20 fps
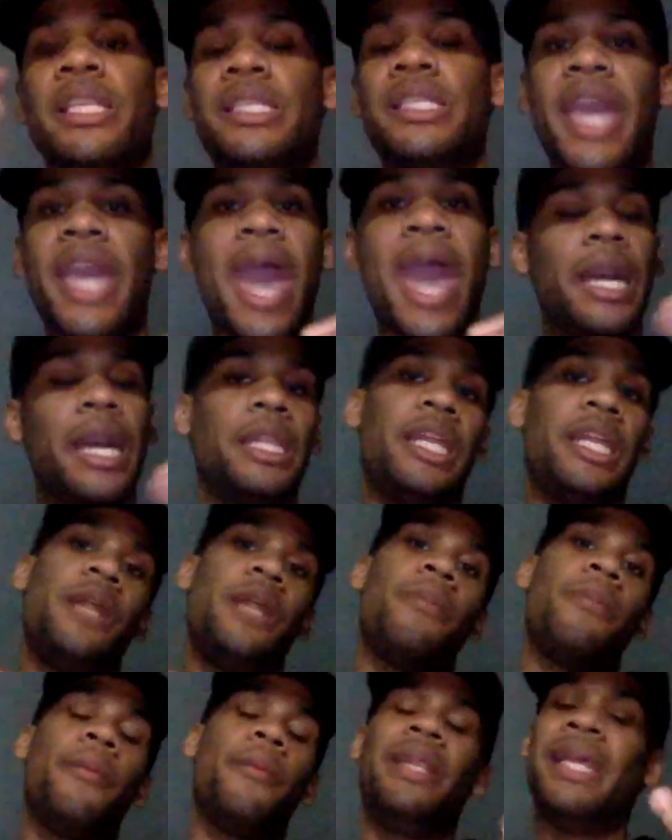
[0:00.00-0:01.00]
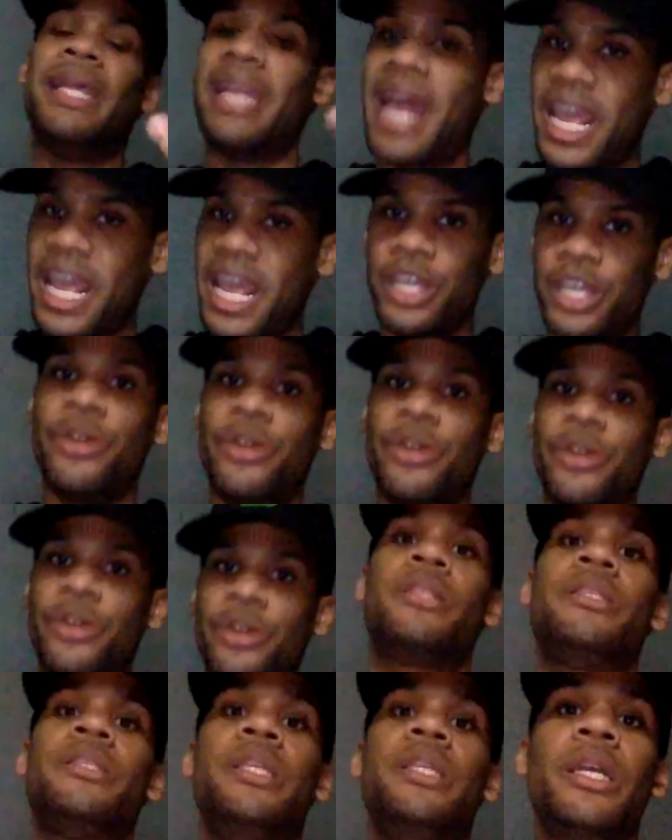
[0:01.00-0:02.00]
cackling and mumbling. I hear it, I
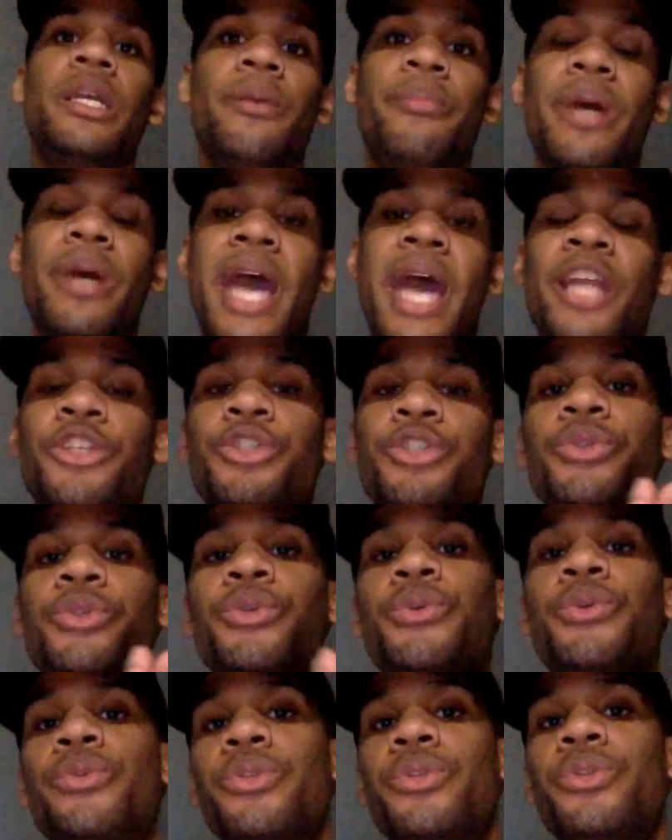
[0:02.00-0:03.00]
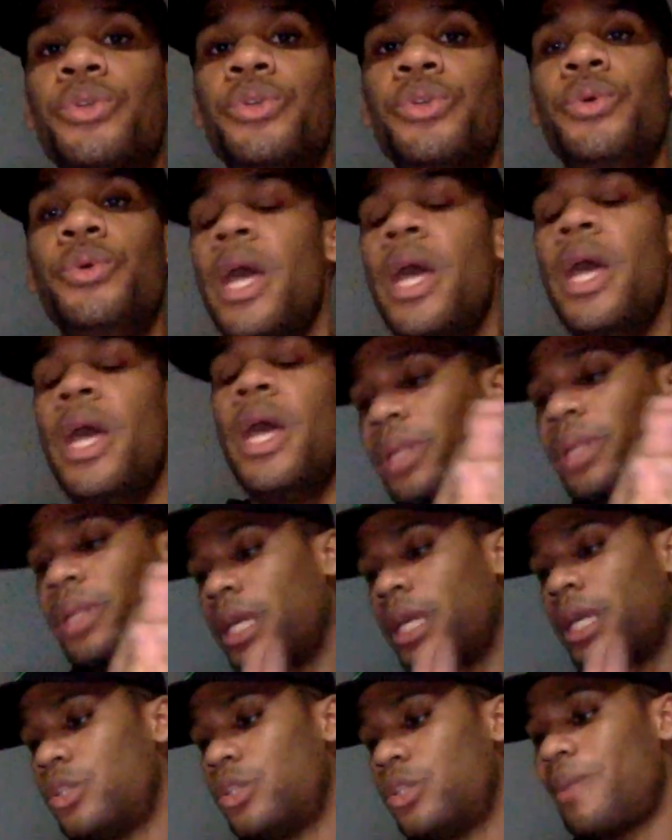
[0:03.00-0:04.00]
see it, but I choose to plug
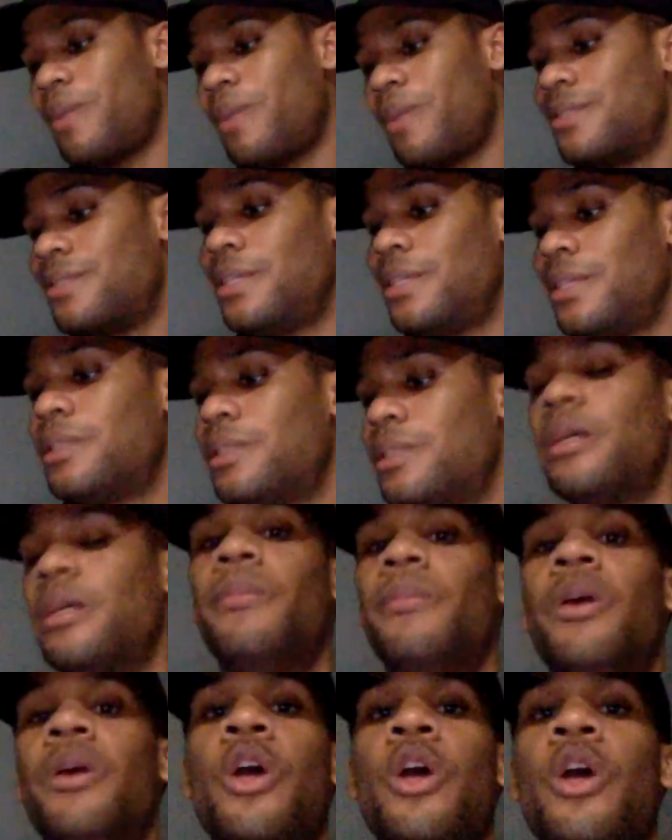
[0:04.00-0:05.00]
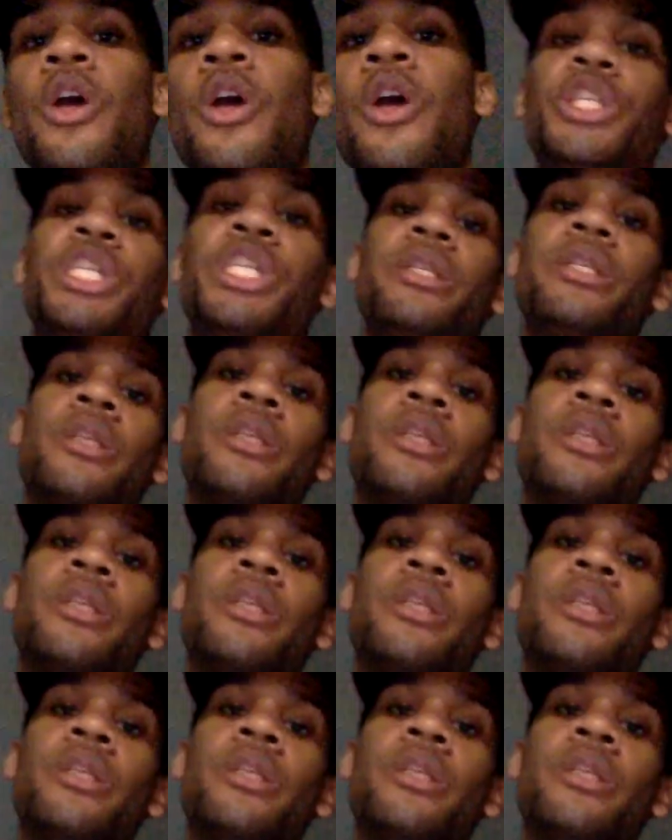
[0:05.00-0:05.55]
into my system, which is